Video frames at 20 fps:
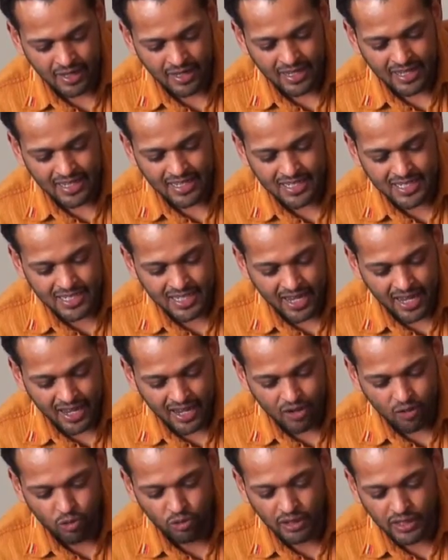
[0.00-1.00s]
Eske,
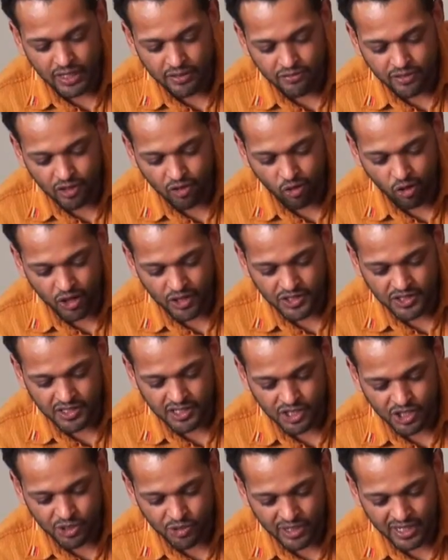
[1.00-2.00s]
who lived across the
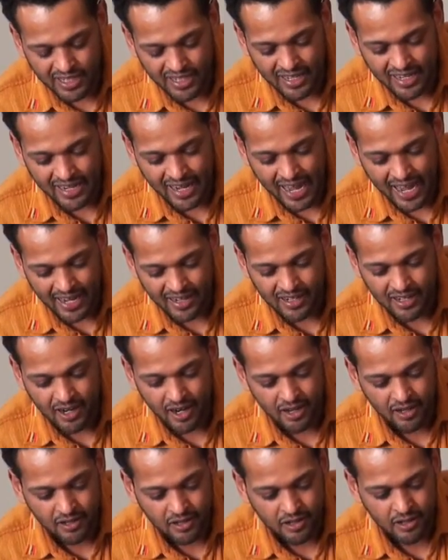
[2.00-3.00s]
street and had
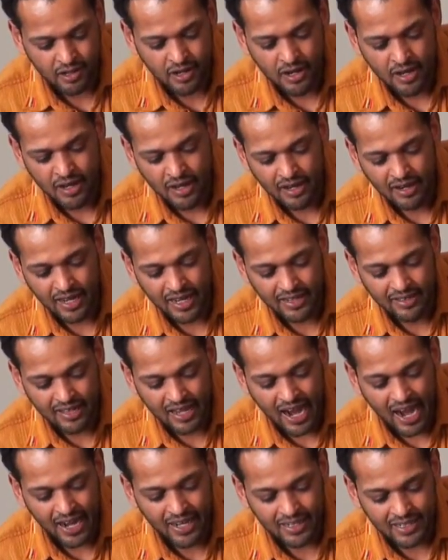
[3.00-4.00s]
color like the
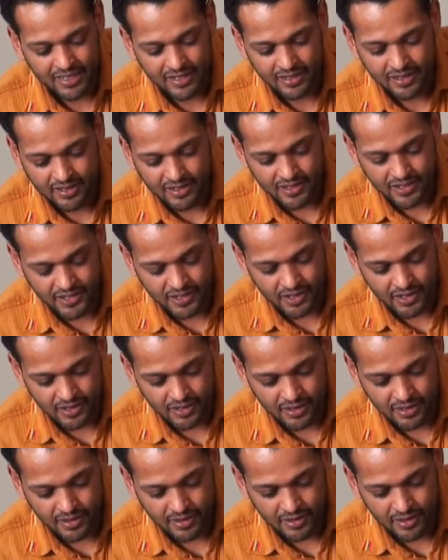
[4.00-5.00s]
highland sun,
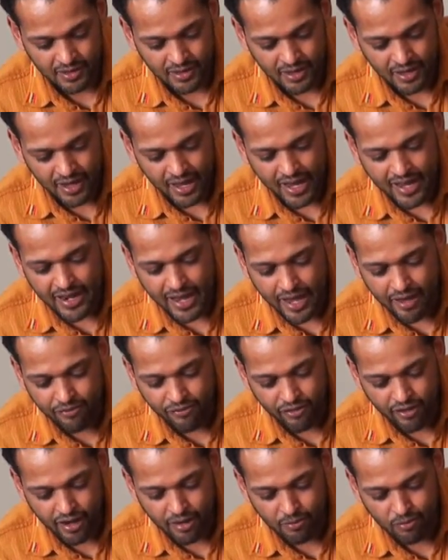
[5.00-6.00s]
and
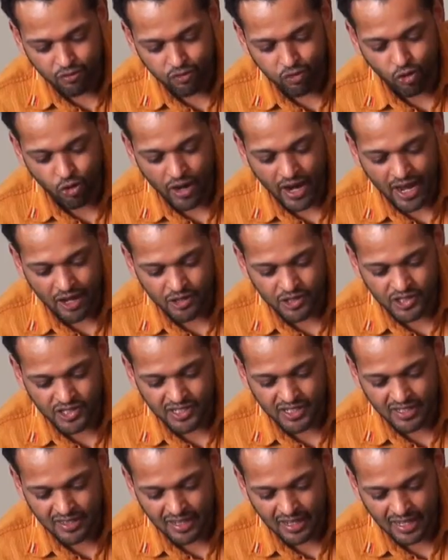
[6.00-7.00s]
Ephraim, four houses to
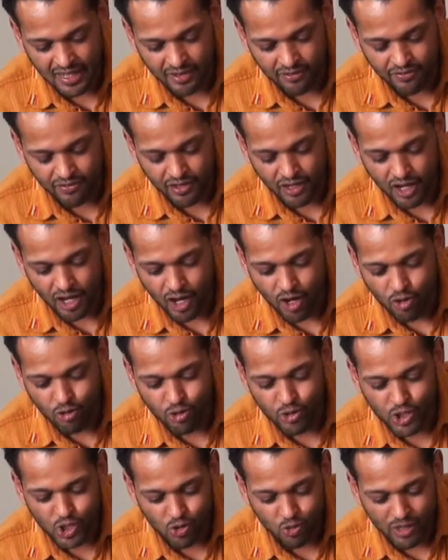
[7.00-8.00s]
the left, whose
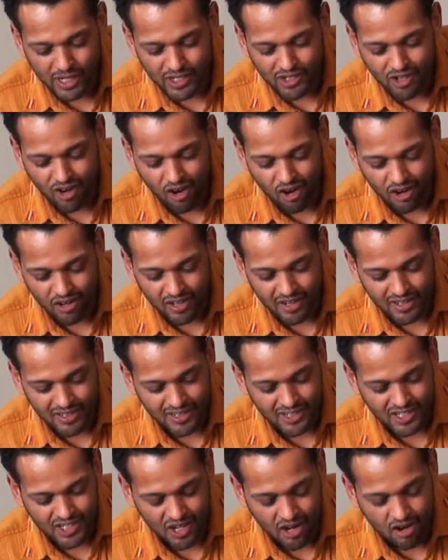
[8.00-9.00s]
sweet talk
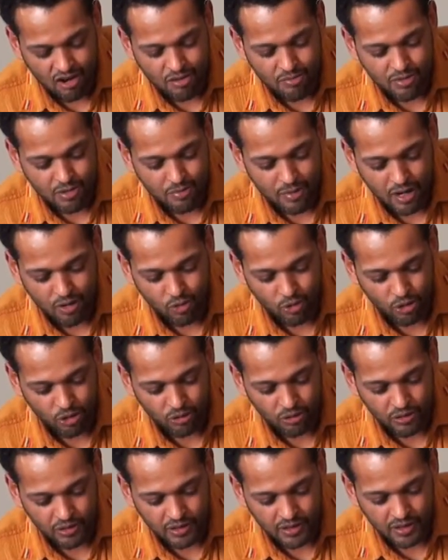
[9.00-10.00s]
disarmed my
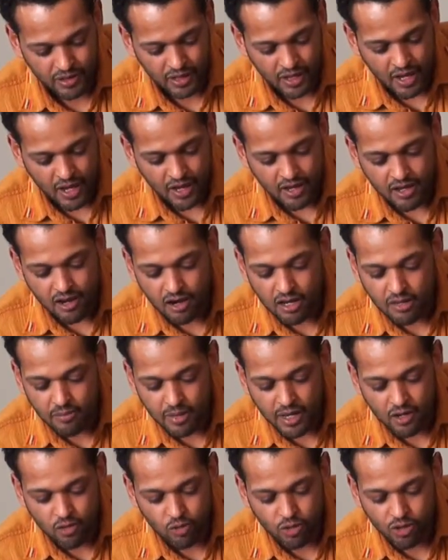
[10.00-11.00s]
world, young
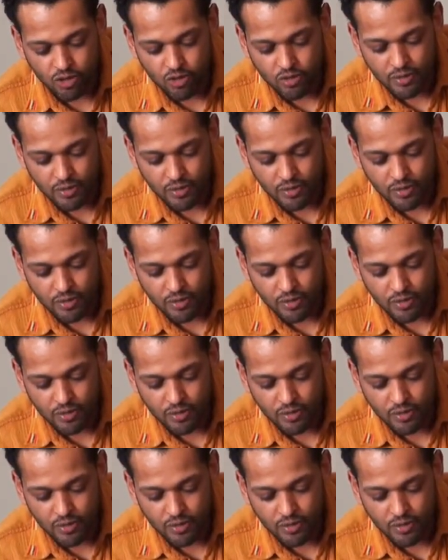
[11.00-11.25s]
men with whom